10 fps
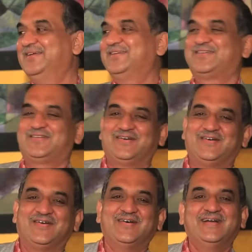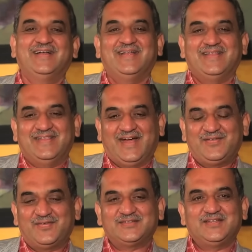So
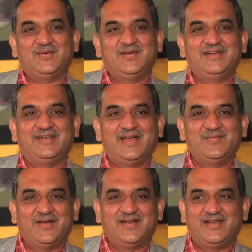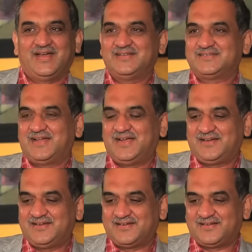that was the only time I realized
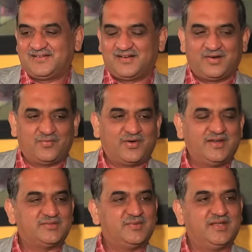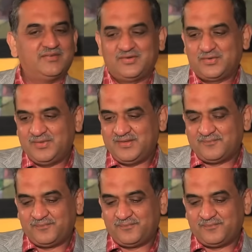that an award has been given to me.